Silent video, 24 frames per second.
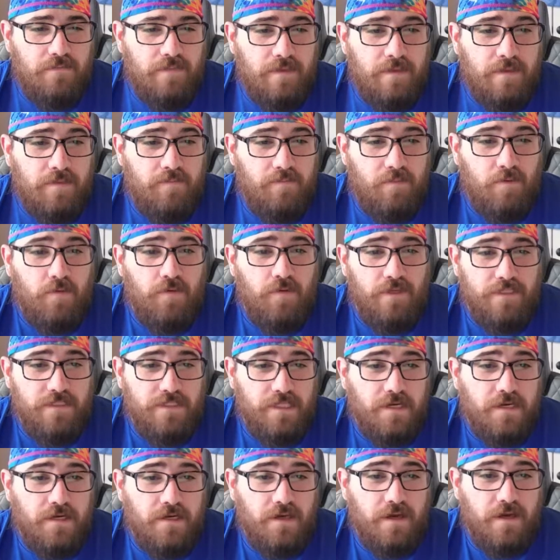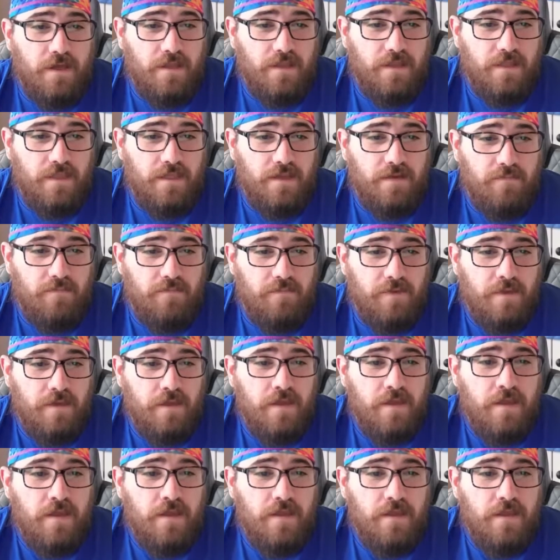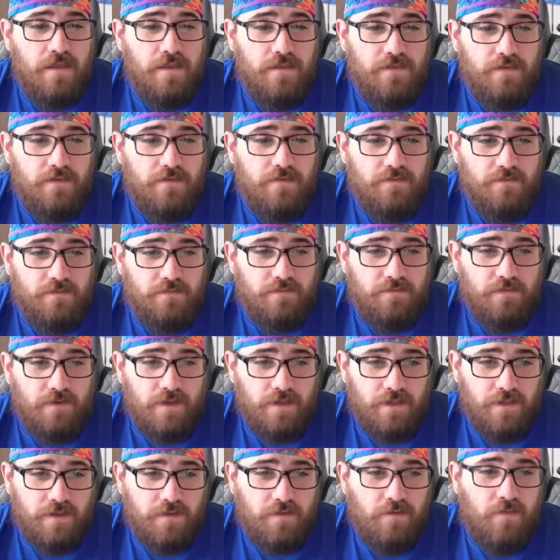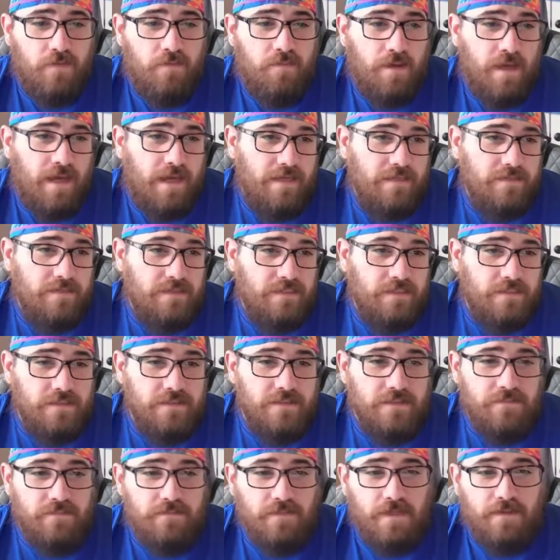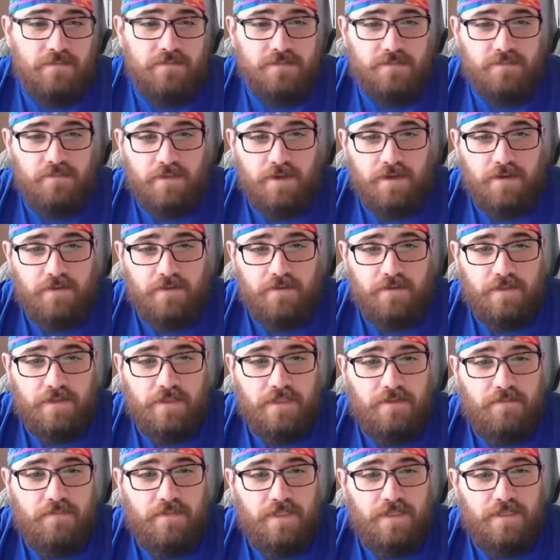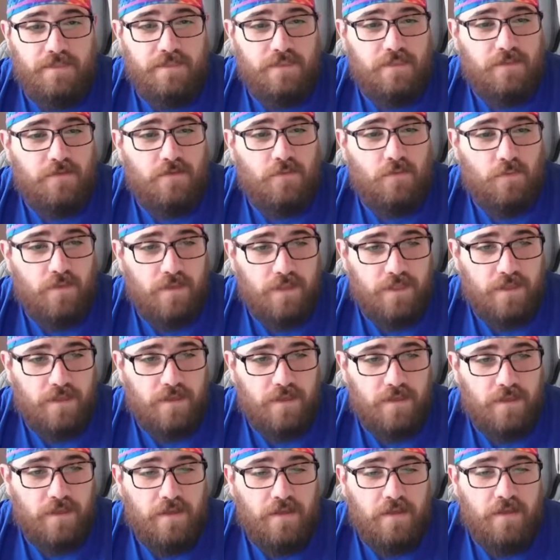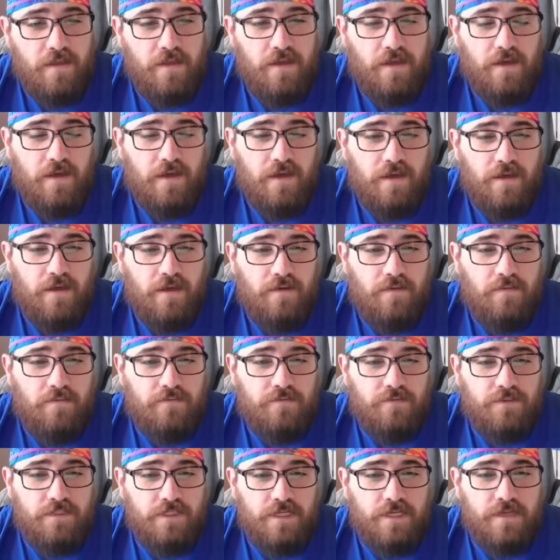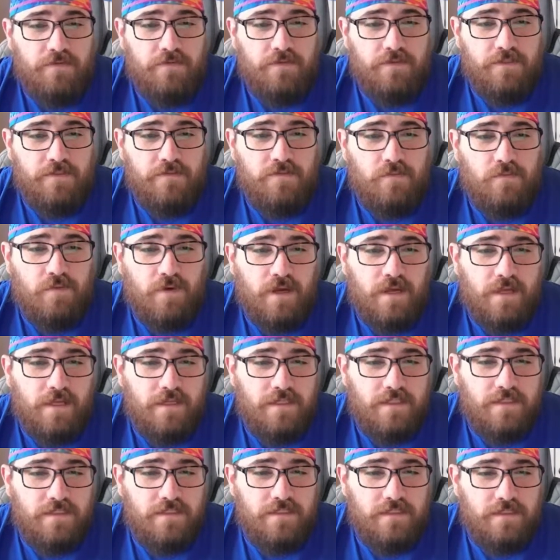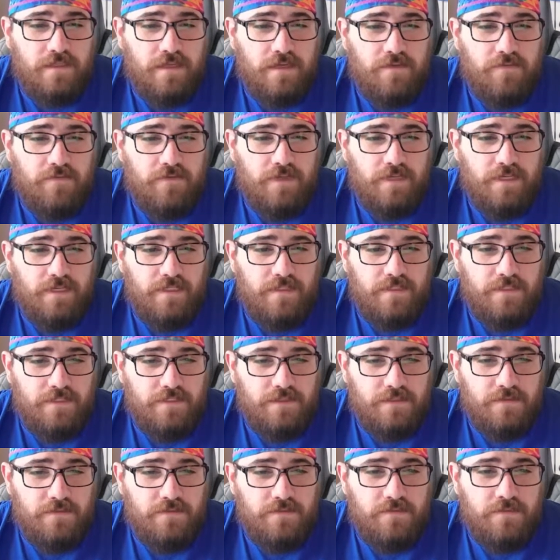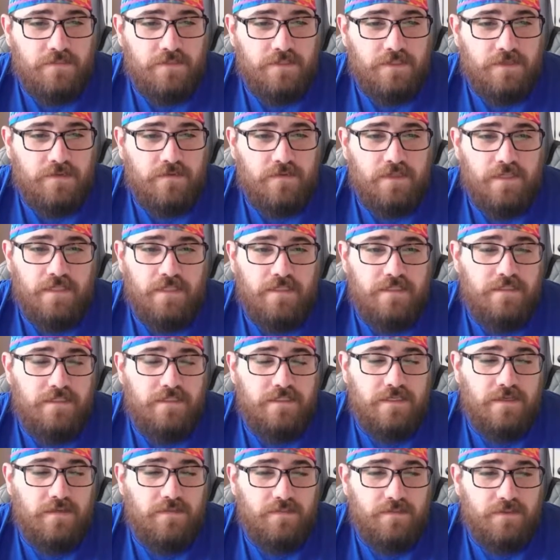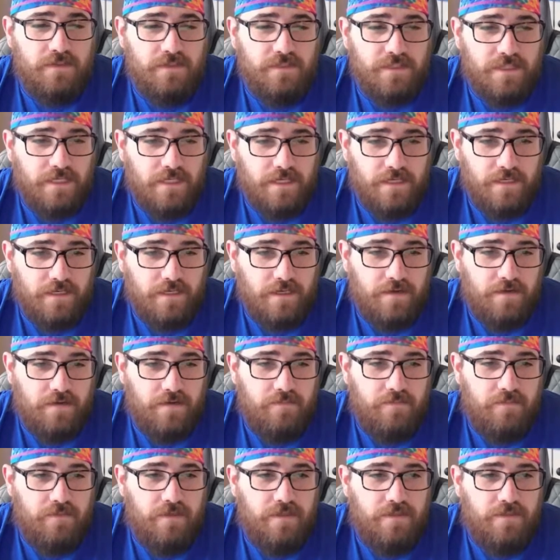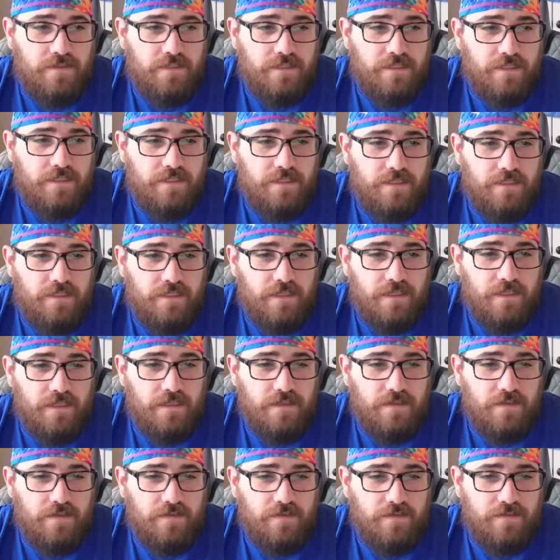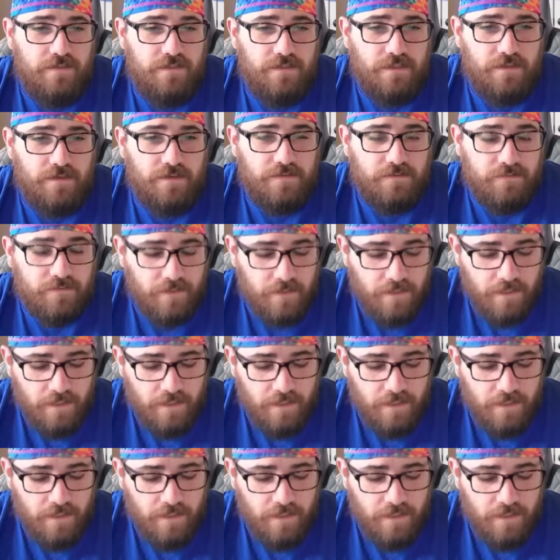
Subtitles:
get points hung on them, either through running or passing, and sometimes both. It depends on the week. Tre'Davious White is still having issues, so that doesn't help their secondary much either. So